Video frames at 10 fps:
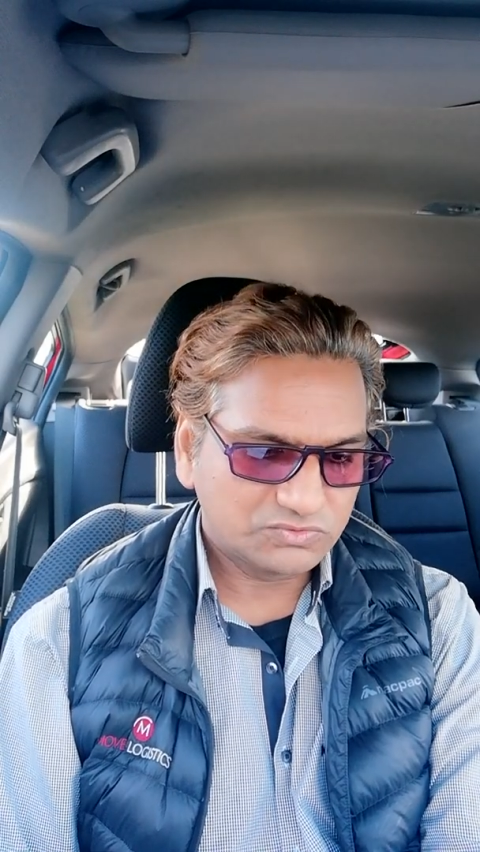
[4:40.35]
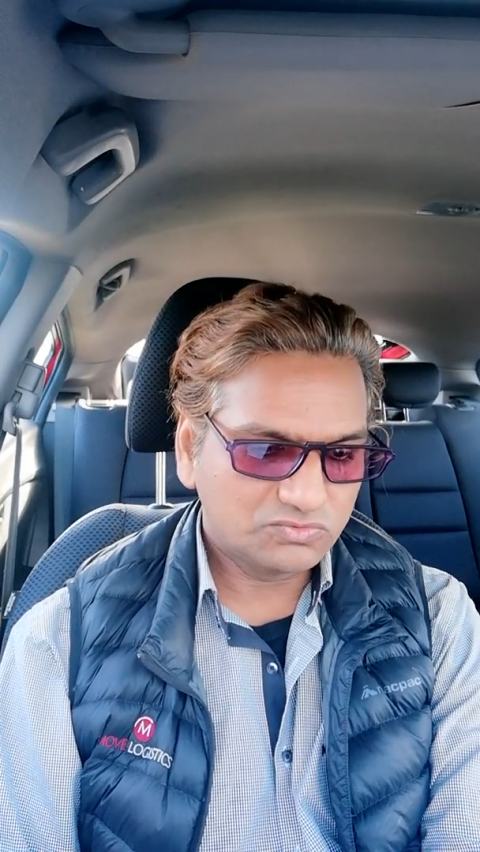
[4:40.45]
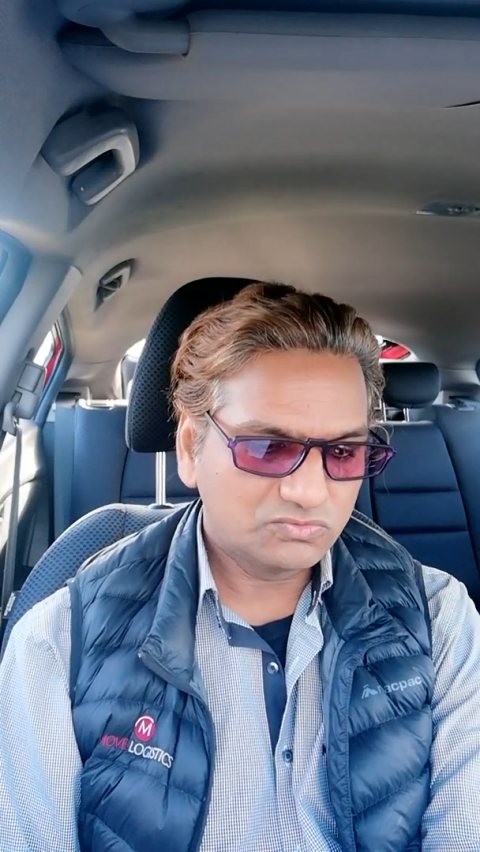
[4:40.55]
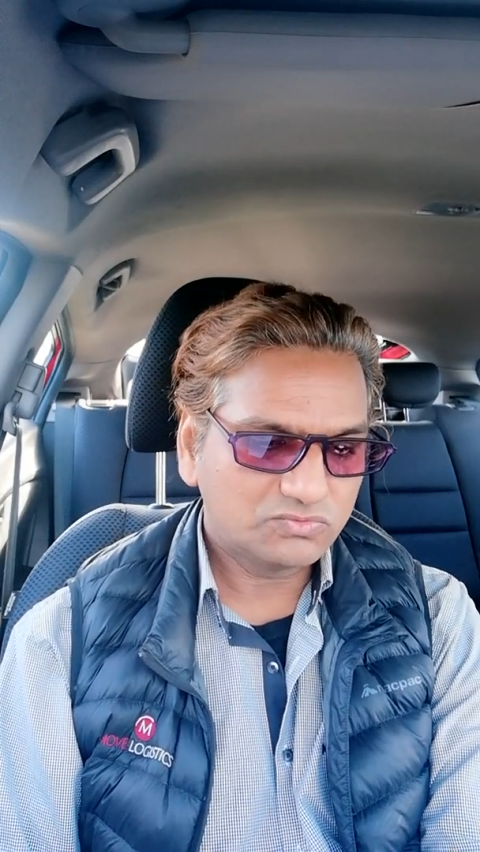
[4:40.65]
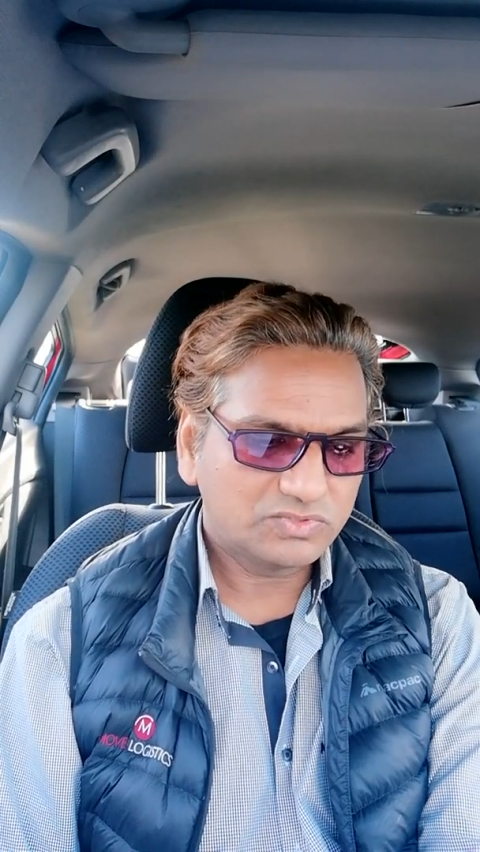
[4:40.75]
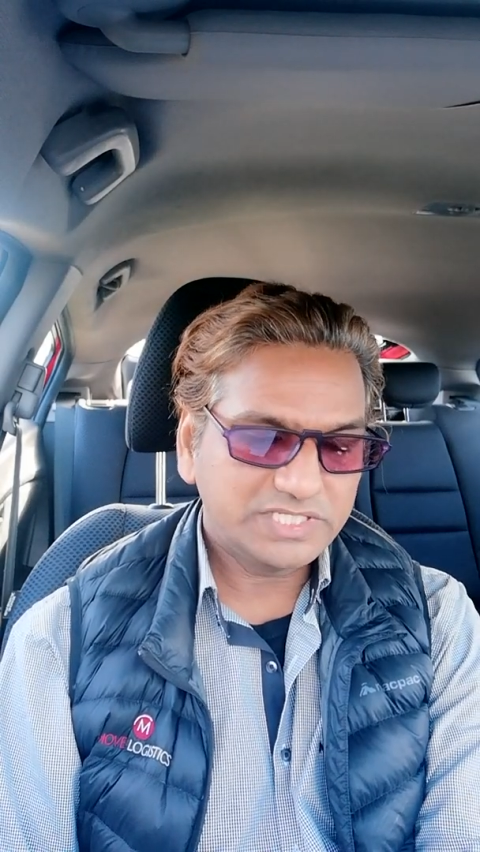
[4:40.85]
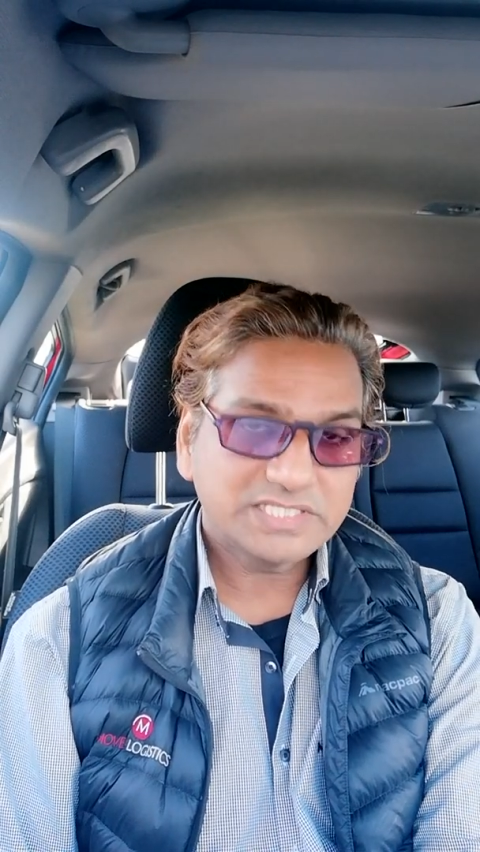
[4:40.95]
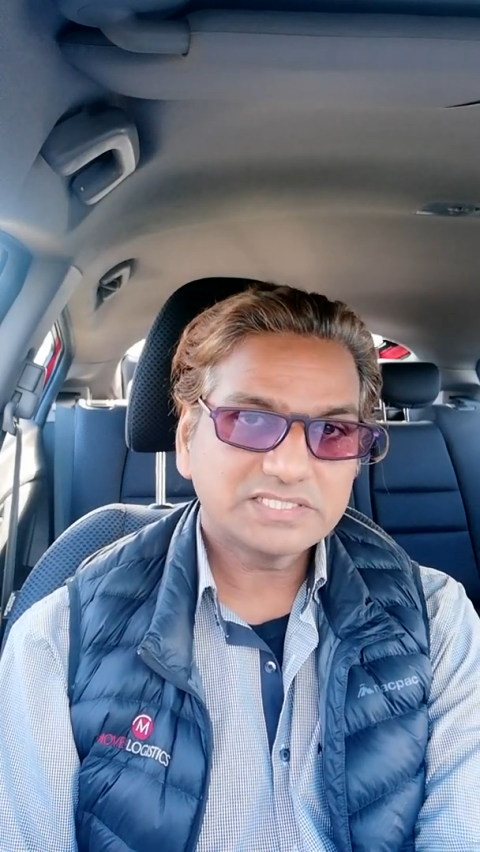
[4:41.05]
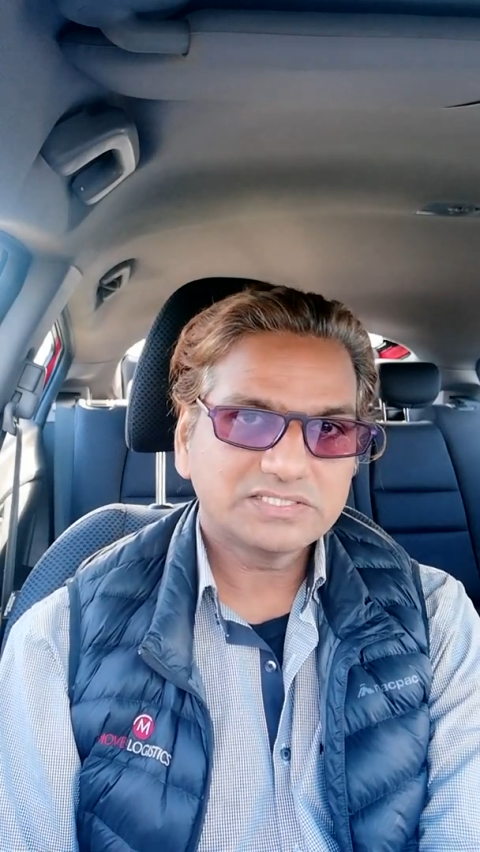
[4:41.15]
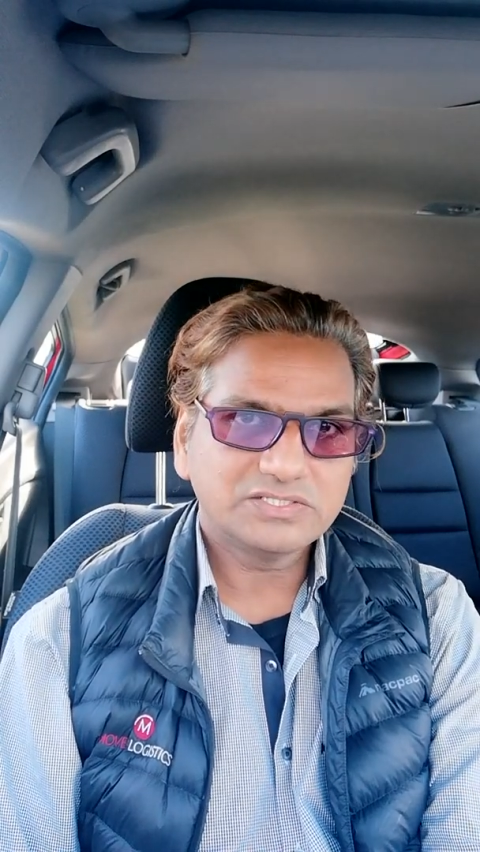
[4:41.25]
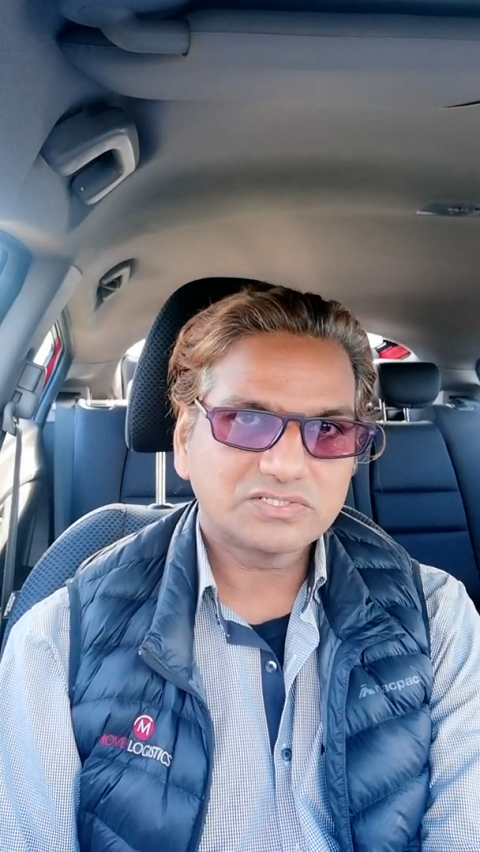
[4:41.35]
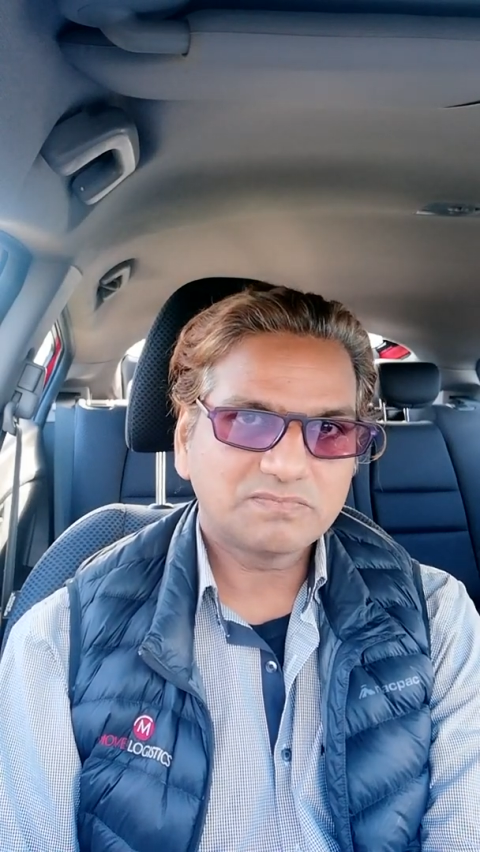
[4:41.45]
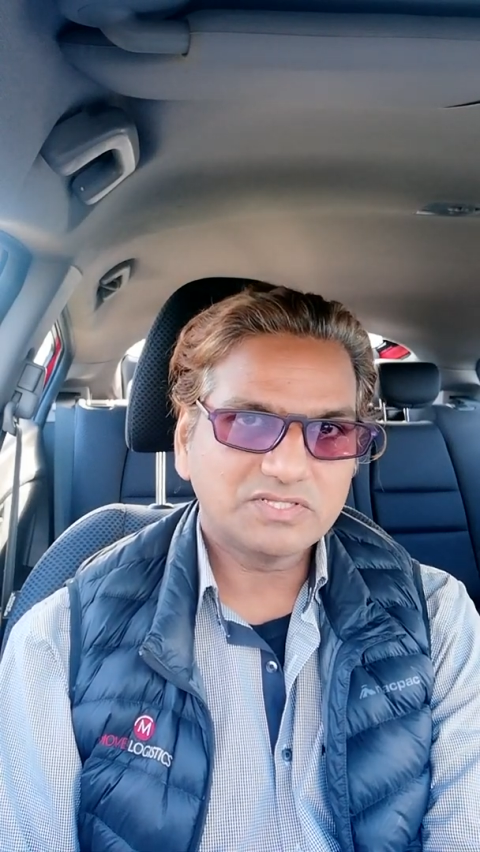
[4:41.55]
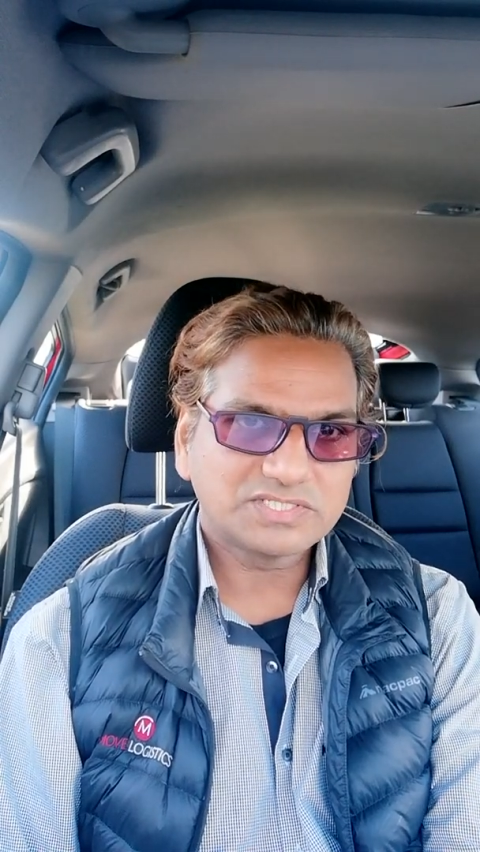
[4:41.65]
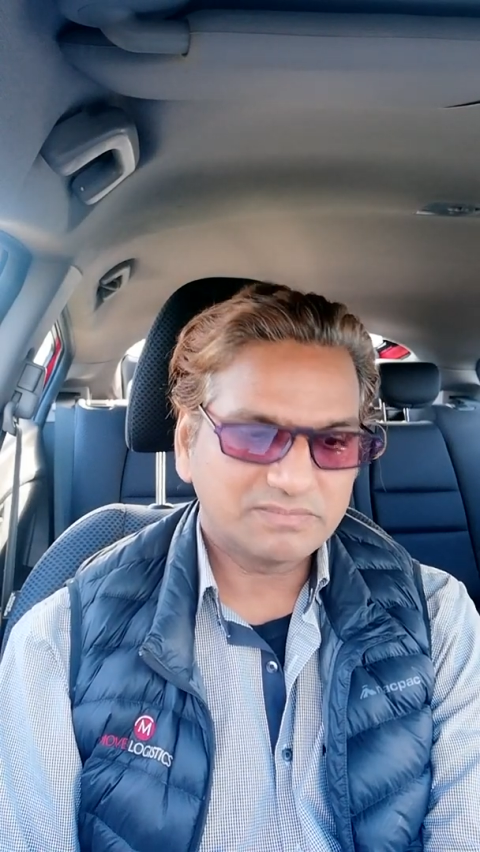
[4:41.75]
who is your
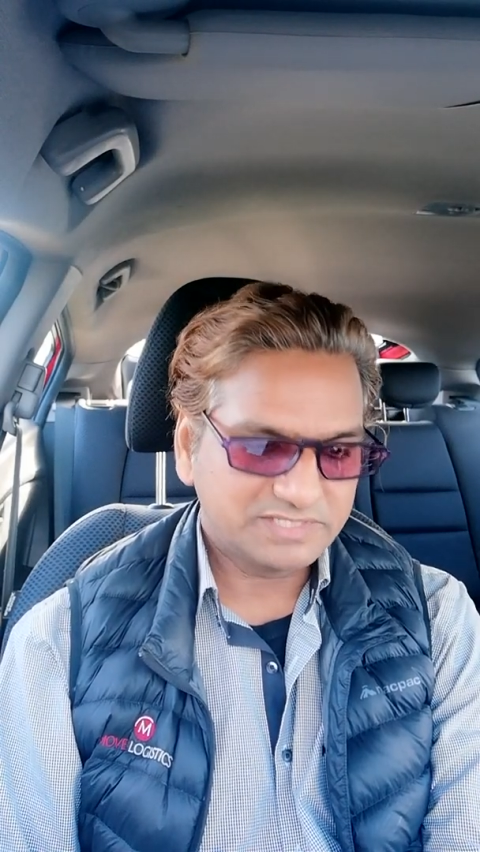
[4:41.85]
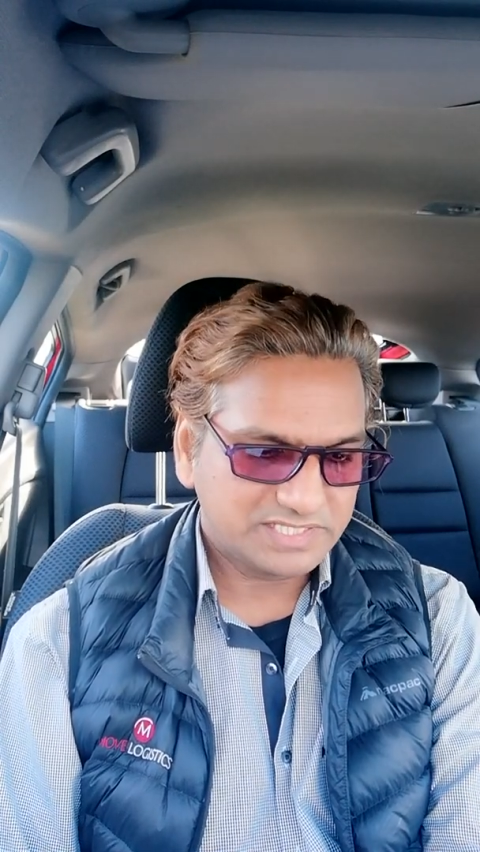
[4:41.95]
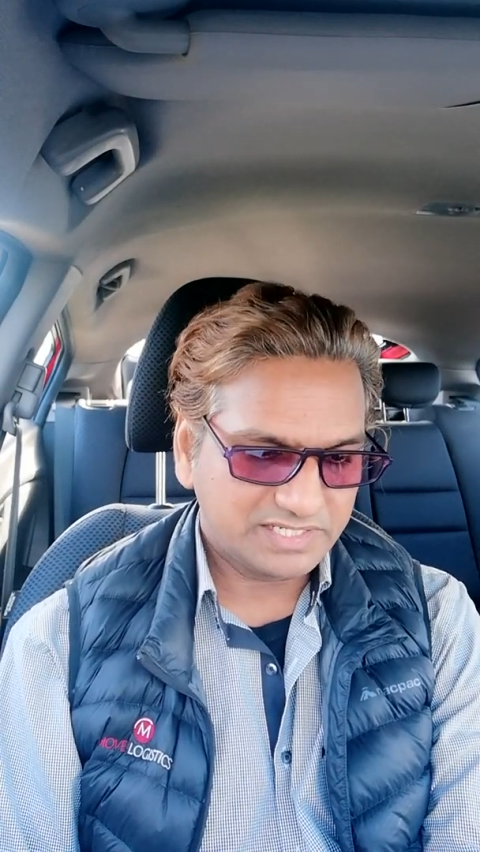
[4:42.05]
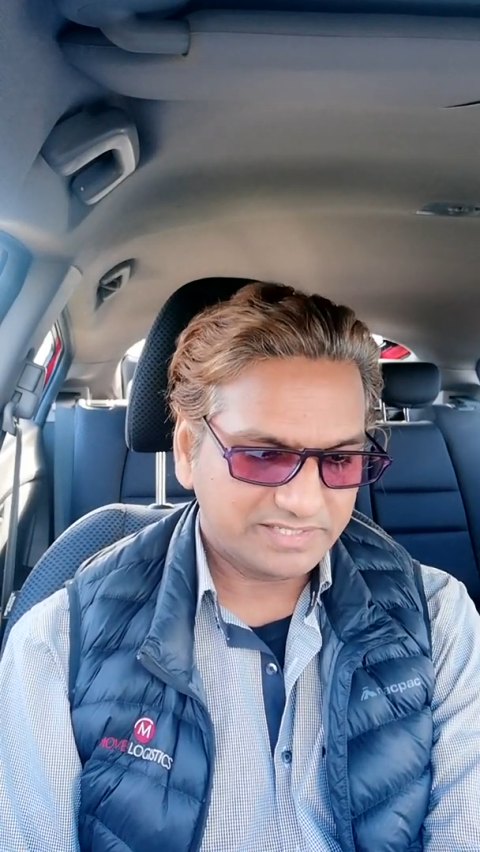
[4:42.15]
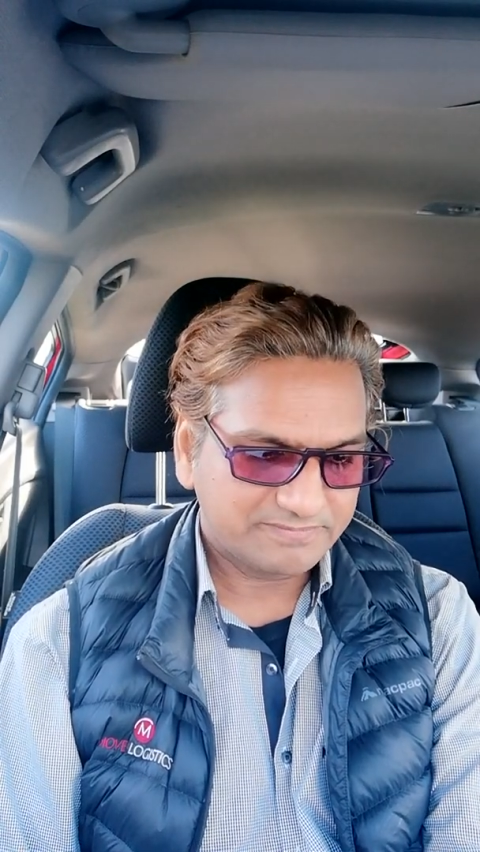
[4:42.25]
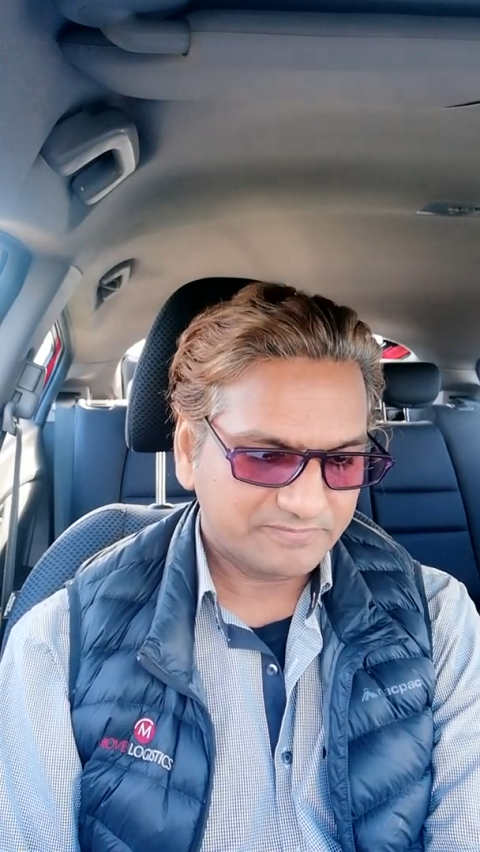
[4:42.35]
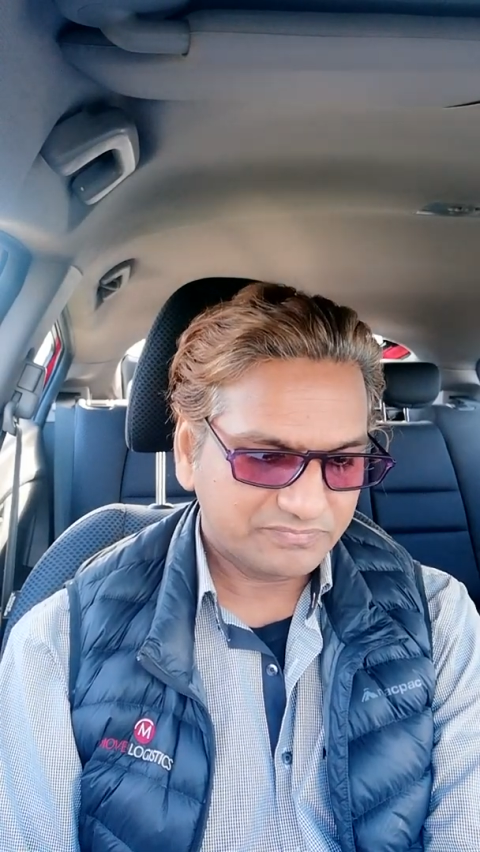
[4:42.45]
sponsor basically.